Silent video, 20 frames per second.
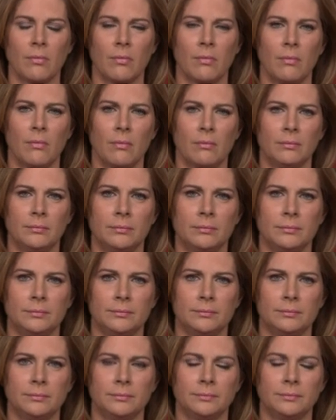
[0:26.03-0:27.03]

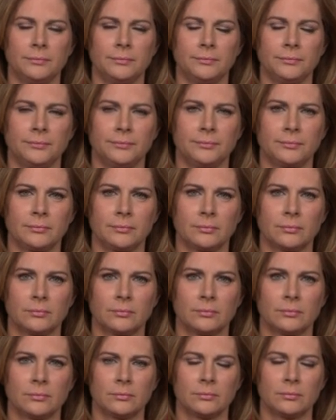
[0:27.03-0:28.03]

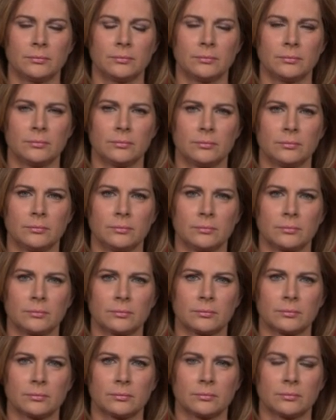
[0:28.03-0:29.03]

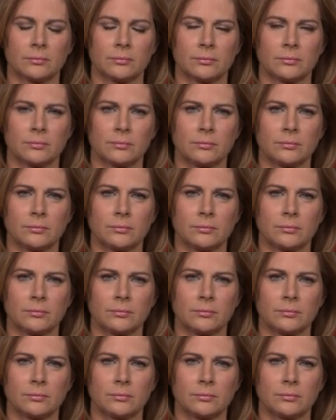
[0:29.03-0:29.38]
No words are spoken by the person on screen.